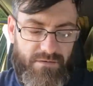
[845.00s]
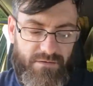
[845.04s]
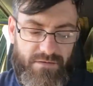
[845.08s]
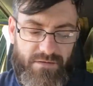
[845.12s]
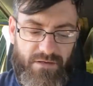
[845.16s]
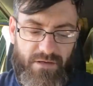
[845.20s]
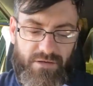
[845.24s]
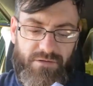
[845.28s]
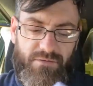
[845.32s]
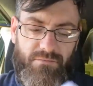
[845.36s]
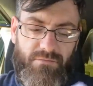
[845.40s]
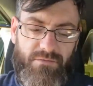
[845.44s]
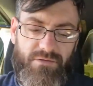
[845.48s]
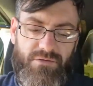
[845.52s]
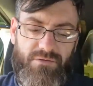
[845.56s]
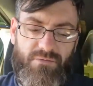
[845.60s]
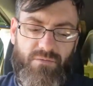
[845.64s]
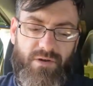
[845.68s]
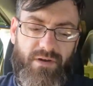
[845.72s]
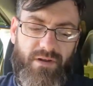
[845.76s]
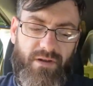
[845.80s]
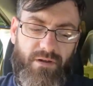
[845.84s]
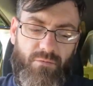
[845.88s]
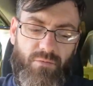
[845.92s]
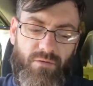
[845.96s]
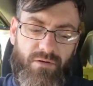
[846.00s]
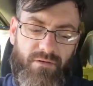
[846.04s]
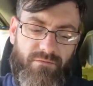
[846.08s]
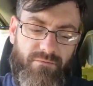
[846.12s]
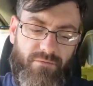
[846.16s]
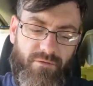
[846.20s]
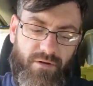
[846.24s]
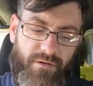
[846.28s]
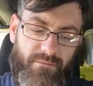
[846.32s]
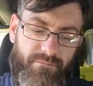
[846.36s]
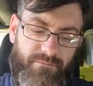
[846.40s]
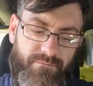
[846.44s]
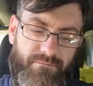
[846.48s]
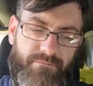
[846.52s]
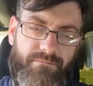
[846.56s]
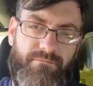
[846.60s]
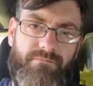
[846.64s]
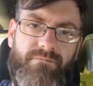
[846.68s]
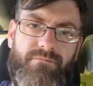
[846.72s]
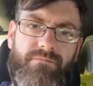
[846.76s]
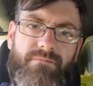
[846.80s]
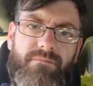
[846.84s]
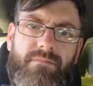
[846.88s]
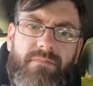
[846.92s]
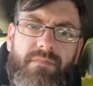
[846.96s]
she says she wants £20 for
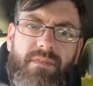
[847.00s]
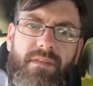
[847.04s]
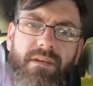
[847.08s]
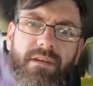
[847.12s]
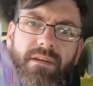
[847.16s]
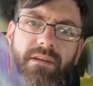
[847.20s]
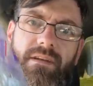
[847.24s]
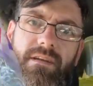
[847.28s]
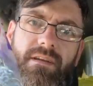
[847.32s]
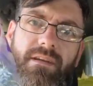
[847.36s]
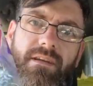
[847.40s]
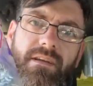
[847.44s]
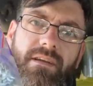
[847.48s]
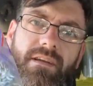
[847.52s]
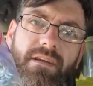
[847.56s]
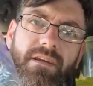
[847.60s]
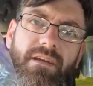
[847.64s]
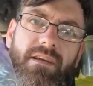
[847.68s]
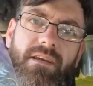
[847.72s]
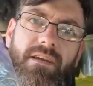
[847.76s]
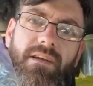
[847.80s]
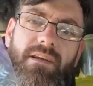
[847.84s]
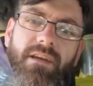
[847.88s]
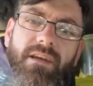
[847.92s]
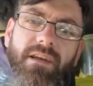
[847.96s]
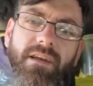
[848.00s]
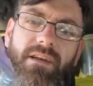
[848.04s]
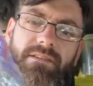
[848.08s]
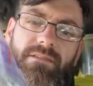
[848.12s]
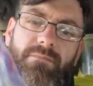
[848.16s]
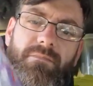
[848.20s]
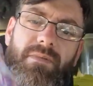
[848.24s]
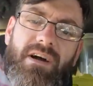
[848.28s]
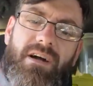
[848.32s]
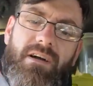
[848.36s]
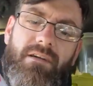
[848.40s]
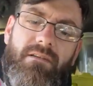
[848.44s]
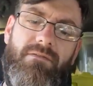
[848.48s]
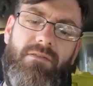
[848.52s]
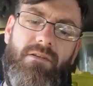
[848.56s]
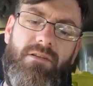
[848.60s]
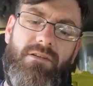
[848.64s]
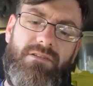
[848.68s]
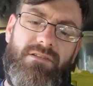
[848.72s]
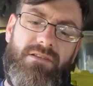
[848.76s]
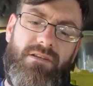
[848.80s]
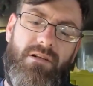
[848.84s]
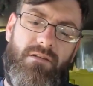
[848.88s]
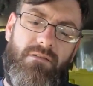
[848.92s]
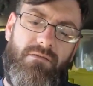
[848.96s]
it. It's a bag full of
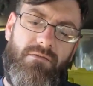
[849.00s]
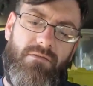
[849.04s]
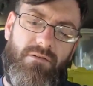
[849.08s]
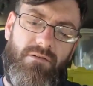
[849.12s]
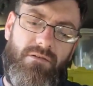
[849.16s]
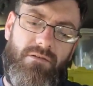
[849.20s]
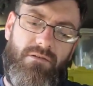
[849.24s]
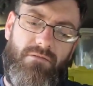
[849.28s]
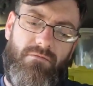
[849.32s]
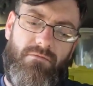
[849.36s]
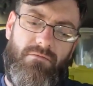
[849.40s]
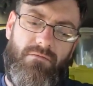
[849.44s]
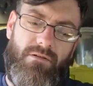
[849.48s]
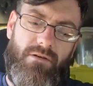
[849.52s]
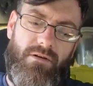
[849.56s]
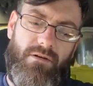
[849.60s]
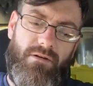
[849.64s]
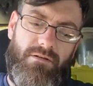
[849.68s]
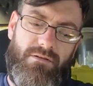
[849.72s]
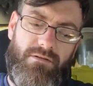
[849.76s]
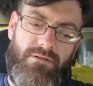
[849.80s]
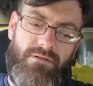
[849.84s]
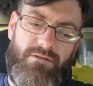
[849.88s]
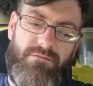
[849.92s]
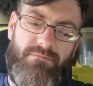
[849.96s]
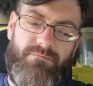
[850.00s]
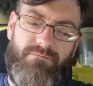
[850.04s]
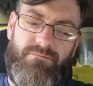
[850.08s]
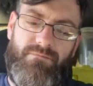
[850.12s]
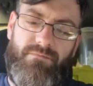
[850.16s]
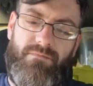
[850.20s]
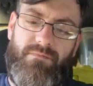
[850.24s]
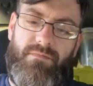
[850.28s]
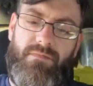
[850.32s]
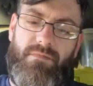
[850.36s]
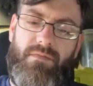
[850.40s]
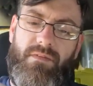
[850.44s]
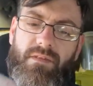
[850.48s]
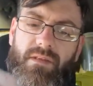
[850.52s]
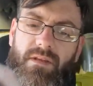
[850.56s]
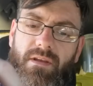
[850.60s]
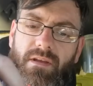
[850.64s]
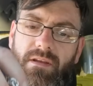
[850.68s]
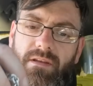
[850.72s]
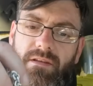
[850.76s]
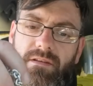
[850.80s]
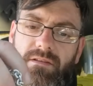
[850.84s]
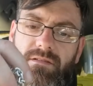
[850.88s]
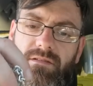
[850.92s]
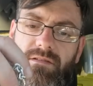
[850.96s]
silver and gold, guys.
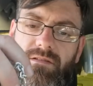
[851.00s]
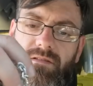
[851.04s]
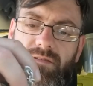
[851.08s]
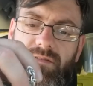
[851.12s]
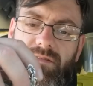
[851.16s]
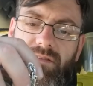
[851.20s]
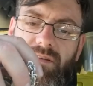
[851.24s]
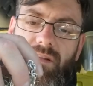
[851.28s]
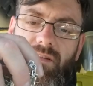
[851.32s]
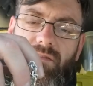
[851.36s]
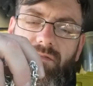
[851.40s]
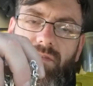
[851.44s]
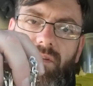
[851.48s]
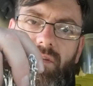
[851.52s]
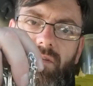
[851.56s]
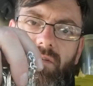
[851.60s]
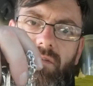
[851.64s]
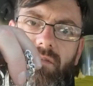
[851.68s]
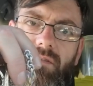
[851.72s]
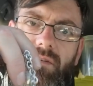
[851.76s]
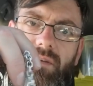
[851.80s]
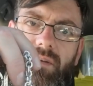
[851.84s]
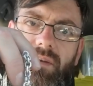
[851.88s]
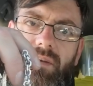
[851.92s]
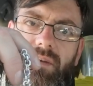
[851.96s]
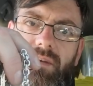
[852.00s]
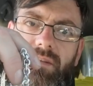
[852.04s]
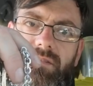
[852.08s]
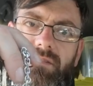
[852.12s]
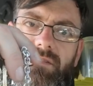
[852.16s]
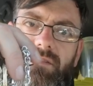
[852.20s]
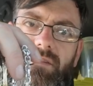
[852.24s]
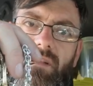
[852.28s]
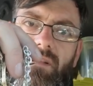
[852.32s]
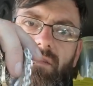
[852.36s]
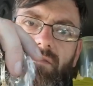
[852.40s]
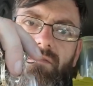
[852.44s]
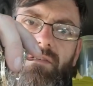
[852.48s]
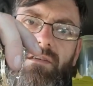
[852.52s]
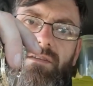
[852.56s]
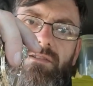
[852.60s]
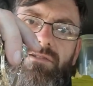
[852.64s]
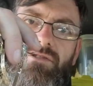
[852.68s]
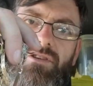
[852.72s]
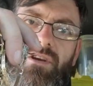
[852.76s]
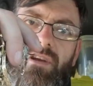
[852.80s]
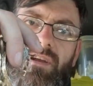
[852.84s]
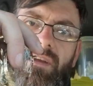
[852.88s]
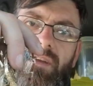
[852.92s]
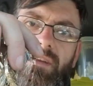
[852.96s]
There's silver lockets, silver
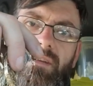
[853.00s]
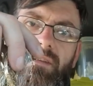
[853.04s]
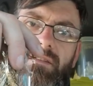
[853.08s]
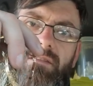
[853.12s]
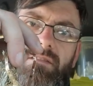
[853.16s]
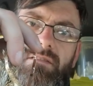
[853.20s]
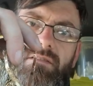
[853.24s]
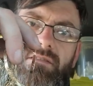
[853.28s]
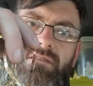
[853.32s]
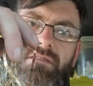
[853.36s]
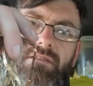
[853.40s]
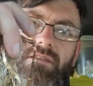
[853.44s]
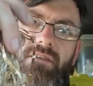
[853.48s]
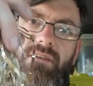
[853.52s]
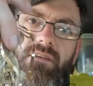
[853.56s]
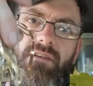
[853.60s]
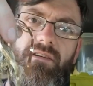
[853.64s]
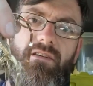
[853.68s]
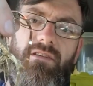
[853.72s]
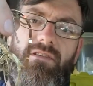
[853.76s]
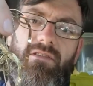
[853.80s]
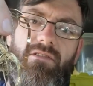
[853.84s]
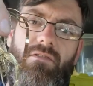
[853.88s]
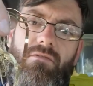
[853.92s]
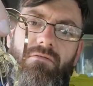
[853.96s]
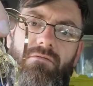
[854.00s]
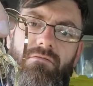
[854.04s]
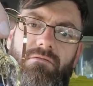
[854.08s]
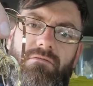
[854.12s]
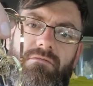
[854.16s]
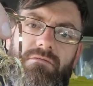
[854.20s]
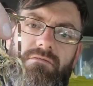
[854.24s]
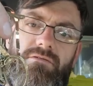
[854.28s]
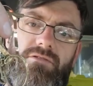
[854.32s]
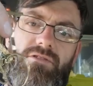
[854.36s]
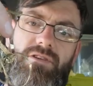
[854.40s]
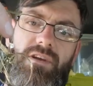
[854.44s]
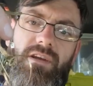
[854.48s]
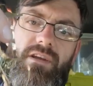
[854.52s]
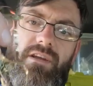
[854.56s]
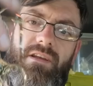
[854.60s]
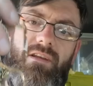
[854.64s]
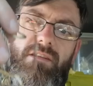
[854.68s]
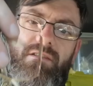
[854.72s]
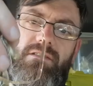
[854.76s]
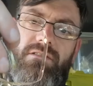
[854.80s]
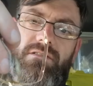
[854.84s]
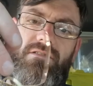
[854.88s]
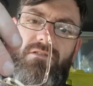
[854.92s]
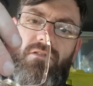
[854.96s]
chains, gold
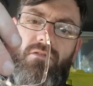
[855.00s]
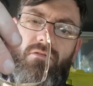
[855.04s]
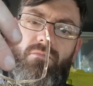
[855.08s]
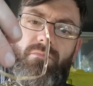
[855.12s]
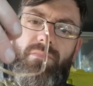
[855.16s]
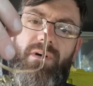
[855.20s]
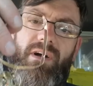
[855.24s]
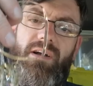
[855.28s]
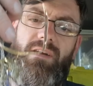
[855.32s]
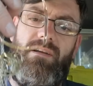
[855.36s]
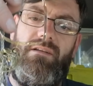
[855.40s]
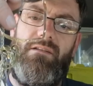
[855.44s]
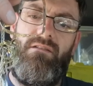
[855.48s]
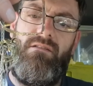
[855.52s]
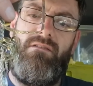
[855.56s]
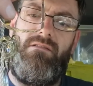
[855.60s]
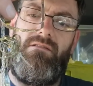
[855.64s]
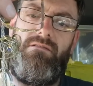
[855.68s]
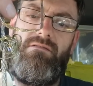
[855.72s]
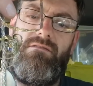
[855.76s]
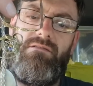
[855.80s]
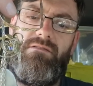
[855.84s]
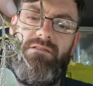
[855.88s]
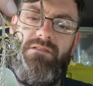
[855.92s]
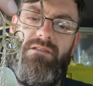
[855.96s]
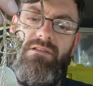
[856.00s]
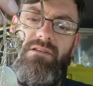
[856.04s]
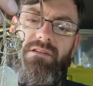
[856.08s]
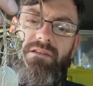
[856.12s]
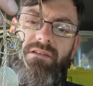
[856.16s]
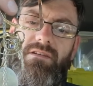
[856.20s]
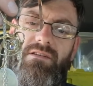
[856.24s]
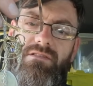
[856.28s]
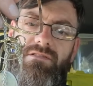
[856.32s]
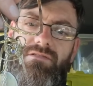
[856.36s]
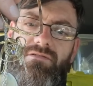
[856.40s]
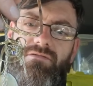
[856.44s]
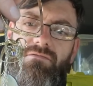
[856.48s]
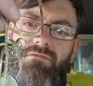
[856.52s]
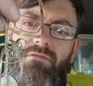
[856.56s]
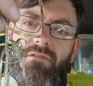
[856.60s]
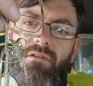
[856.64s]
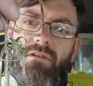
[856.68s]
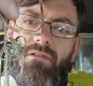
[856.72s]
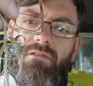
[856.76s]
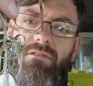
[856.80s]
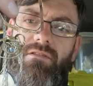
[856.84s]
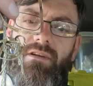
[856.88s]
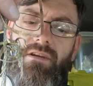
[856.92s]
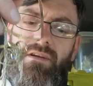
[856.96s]
bangles, it's two
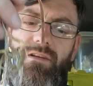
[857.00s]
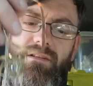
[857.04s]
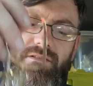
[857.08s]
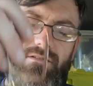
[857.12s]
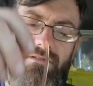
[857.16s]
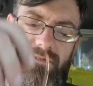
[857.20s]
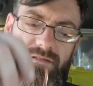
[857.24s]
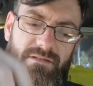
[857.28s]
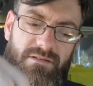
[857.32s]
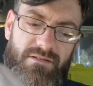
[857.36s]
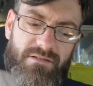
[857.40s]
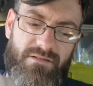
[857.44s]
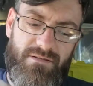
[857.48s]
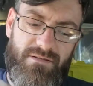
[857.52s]
lockets,